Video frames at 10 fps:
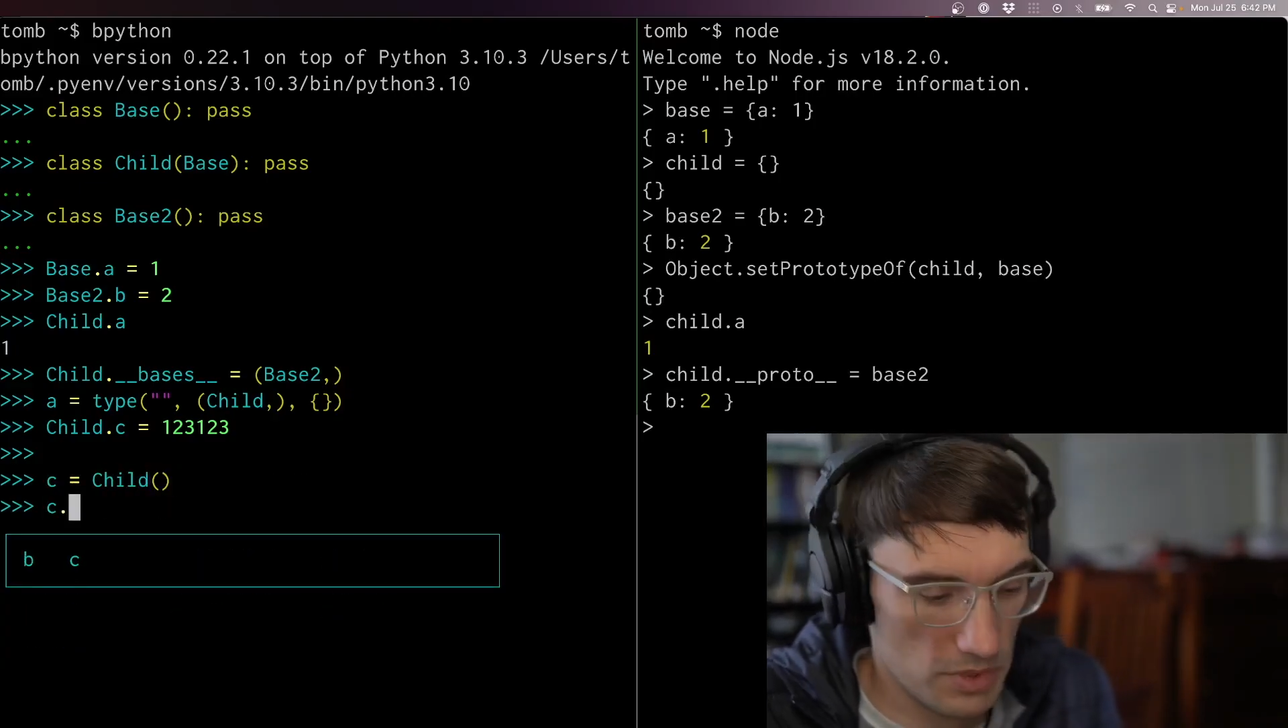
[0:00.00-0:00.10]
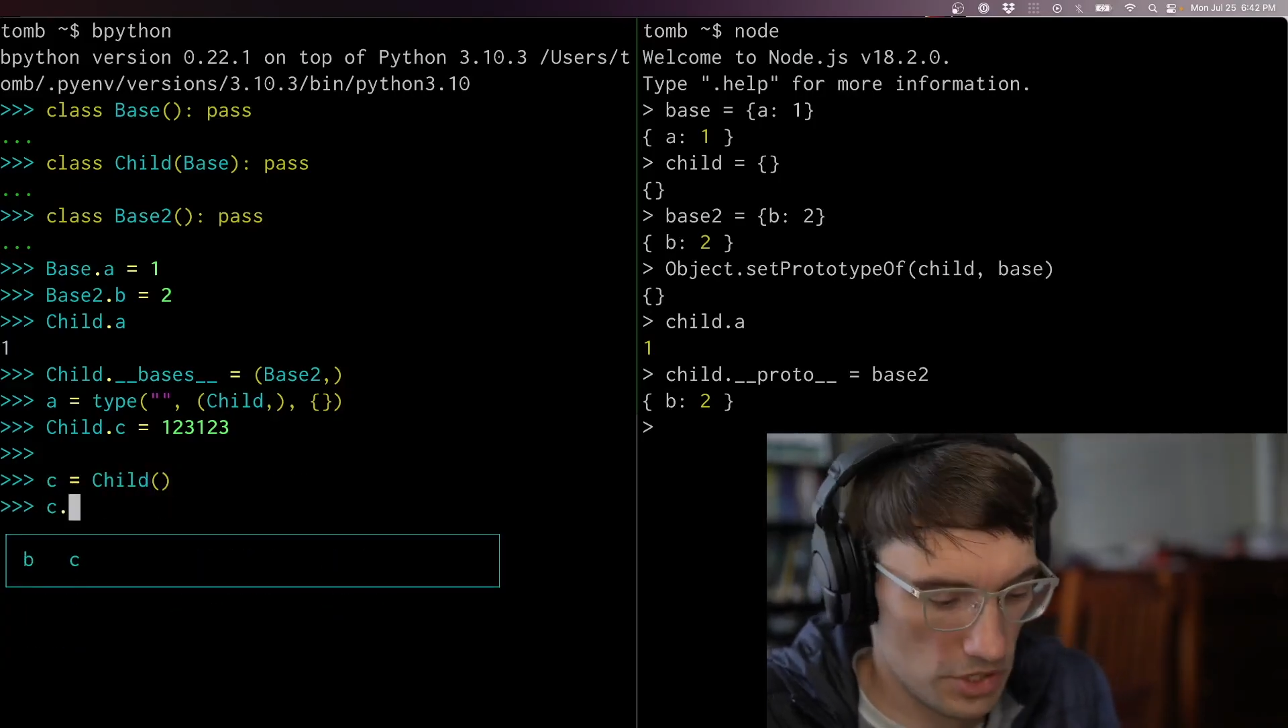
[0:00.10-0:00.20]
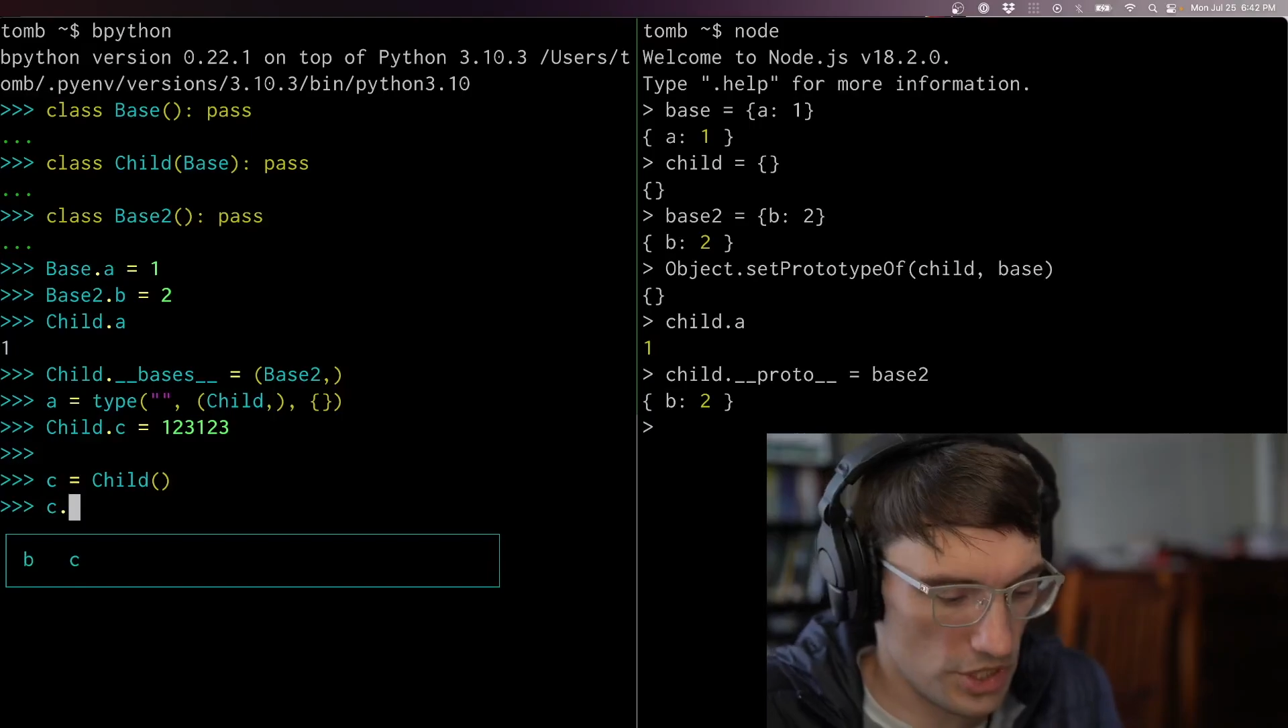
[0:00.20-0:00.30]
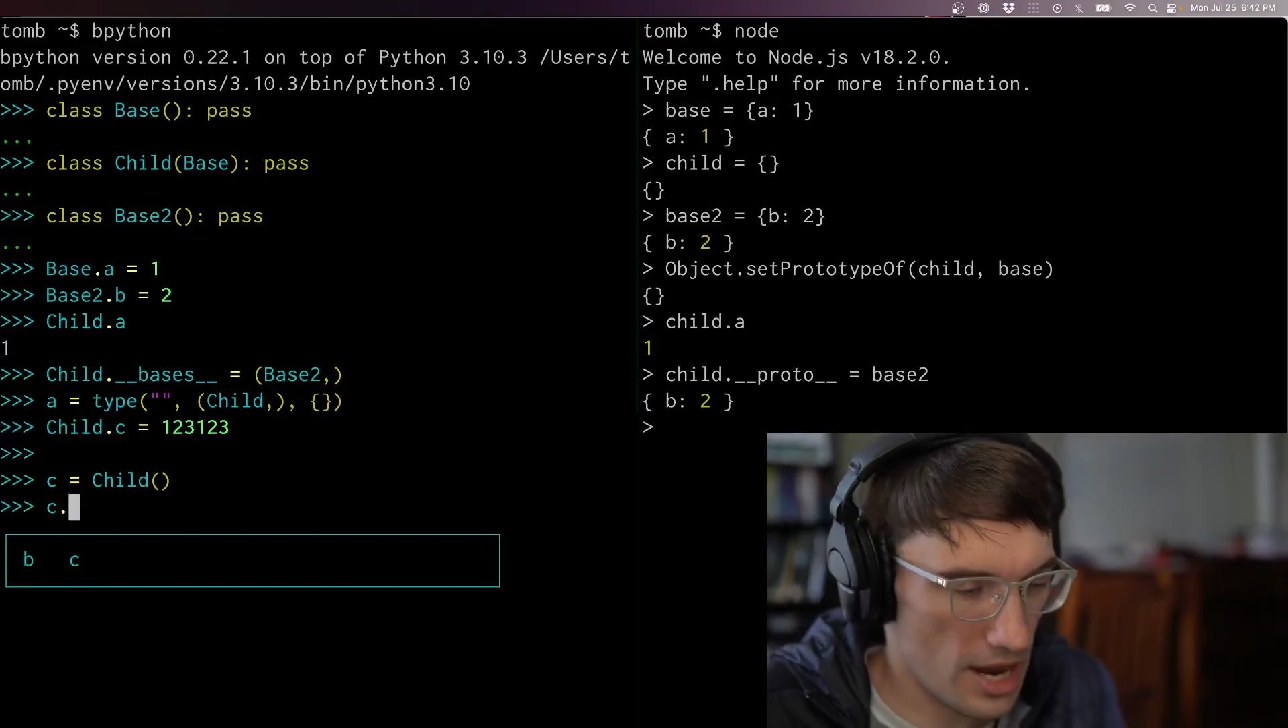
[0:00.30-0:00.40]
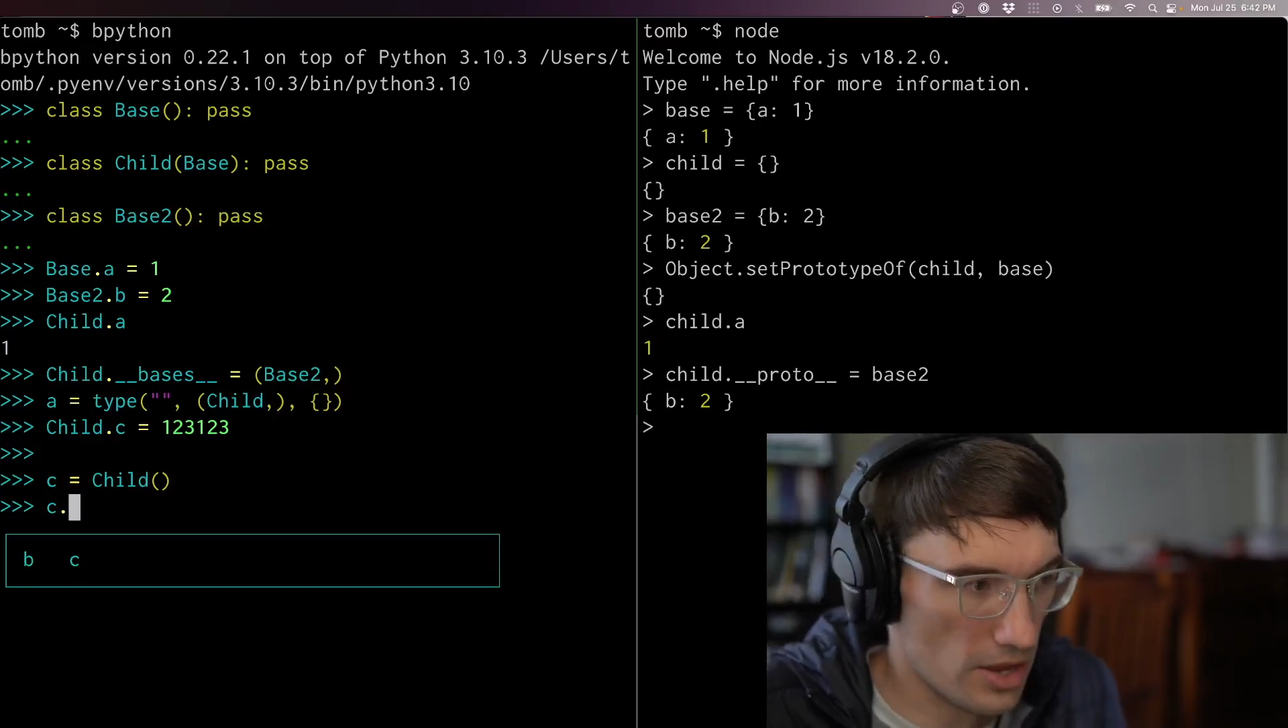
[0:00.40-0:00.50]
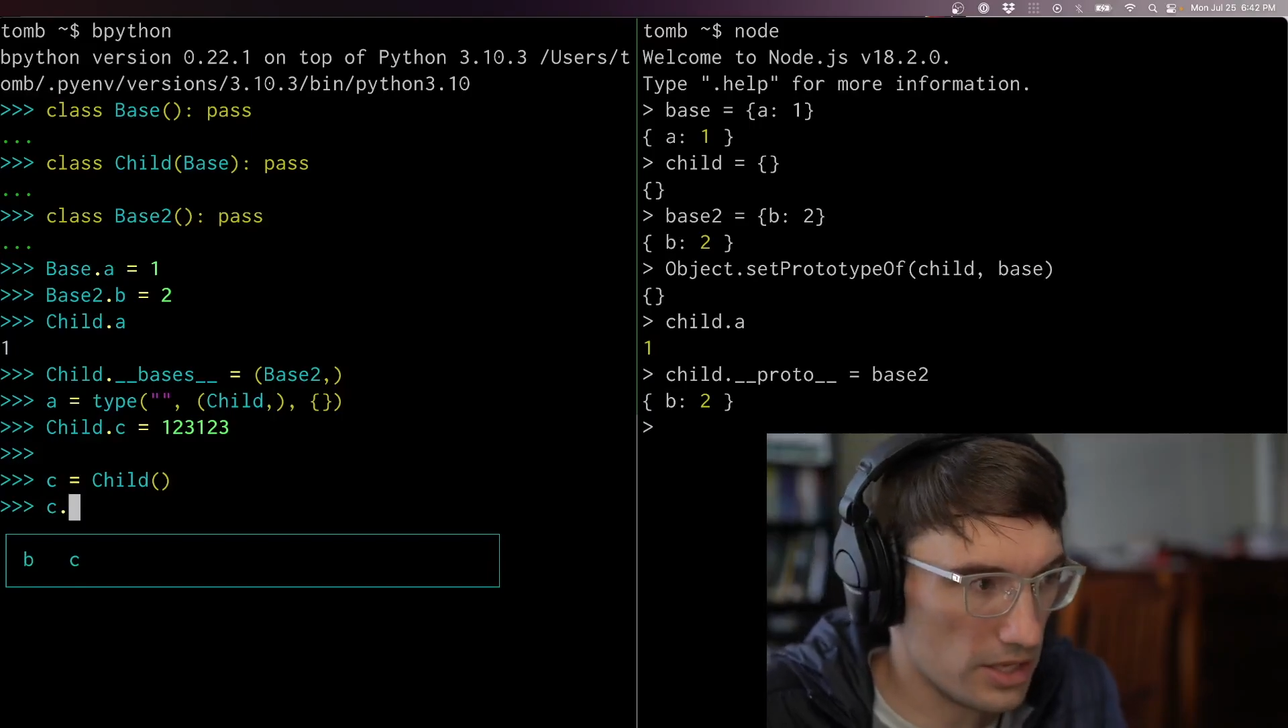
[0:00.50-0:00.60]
with child,